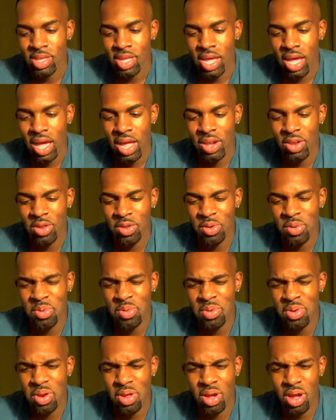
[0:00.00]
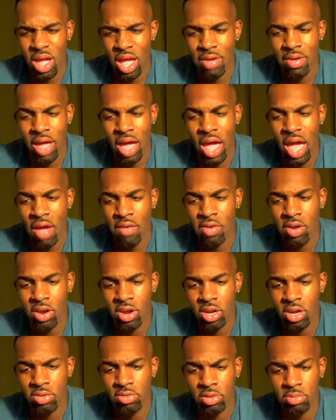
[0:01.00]
I have
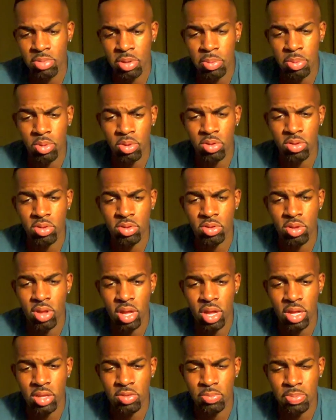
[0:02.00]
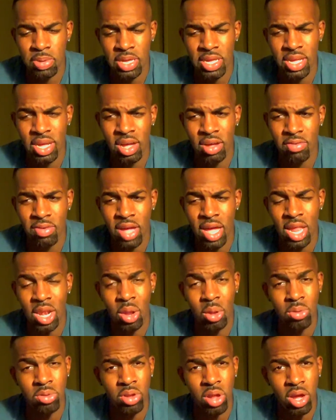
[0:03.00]
heard of some people speak of
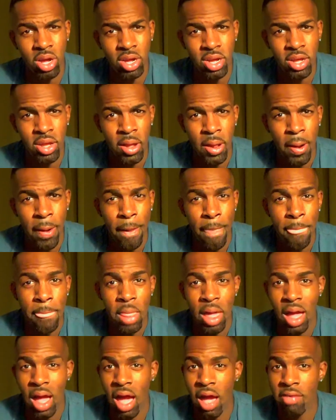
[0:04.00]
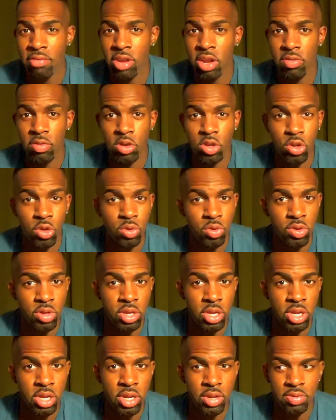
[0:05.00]
Hello Talk. I've never used
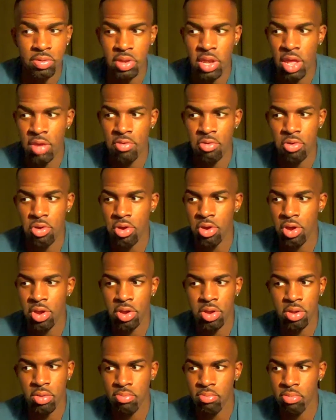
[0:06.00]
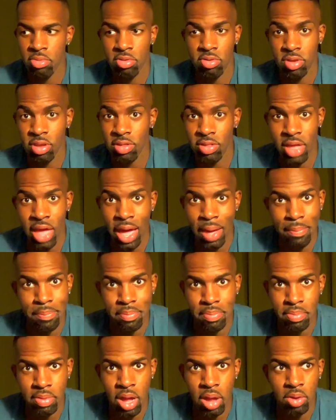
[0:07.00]
it, never seen the app.
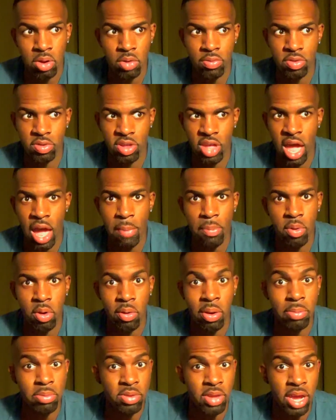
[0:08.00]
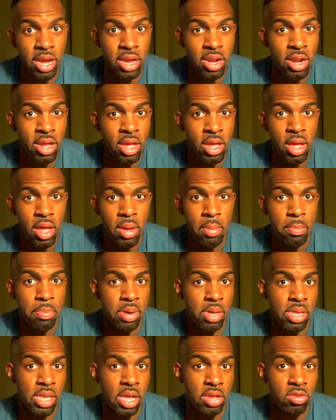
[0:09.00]
I don't know if it's an app or a website,
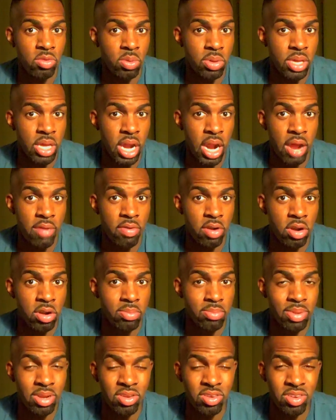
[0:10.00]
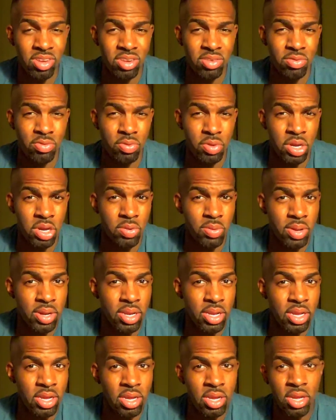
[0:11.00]
but that's one that I've heard mentioned
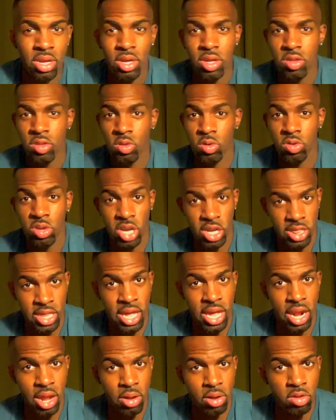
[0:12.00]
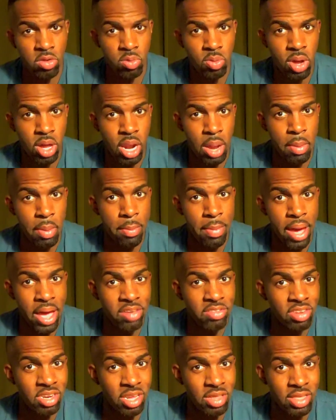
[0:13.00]
frequently. So check that out as well. I'm
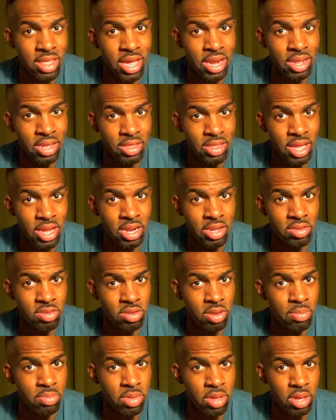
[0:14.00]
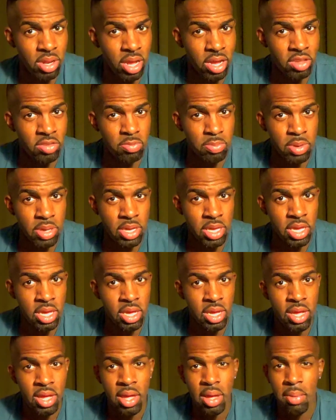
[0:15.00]
imagining that is something like Speaky,
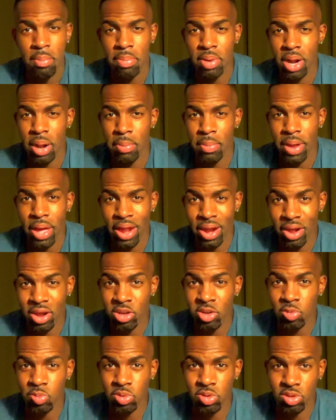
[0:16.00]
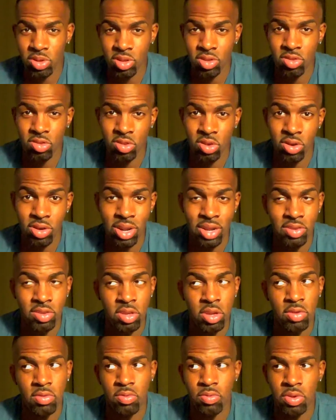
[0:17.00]
but I'm not 100% certain. I
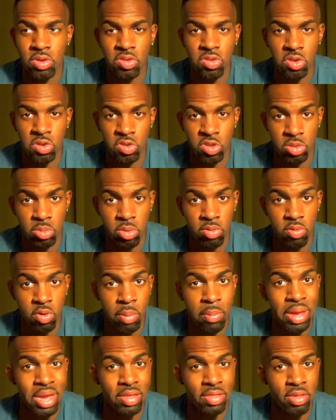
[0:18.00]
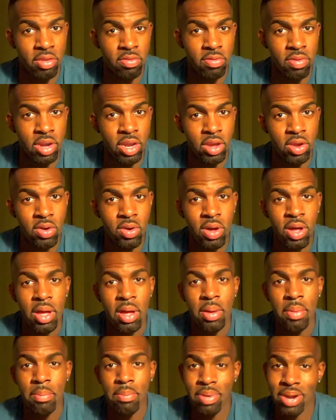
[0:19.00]
should have researched it before making this video,
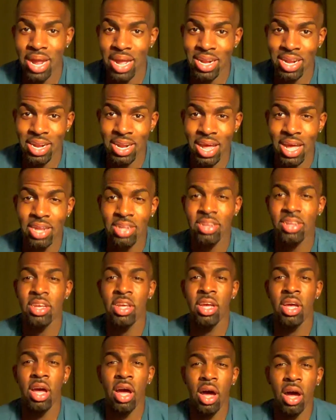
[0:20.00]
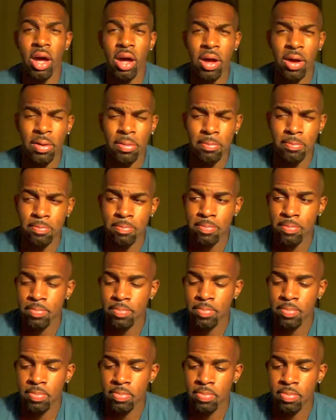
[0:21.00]
but I did not.
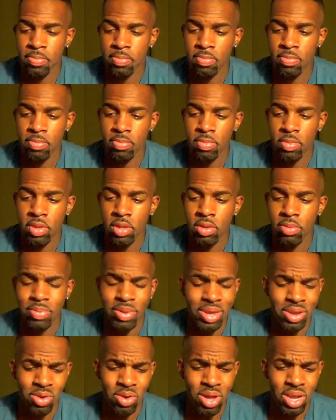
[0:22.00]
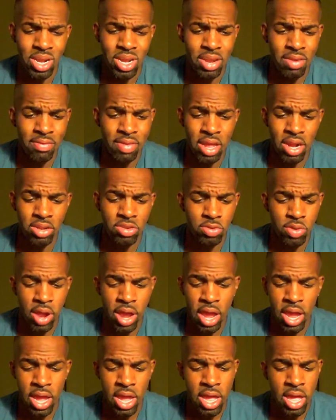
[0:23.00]
But yeah, go ahead and give that a
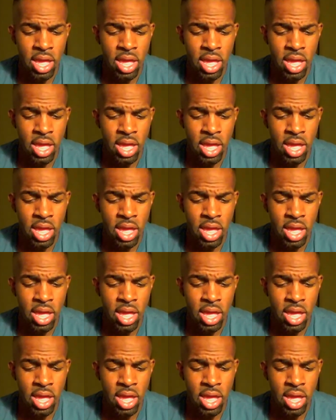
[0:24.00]
try.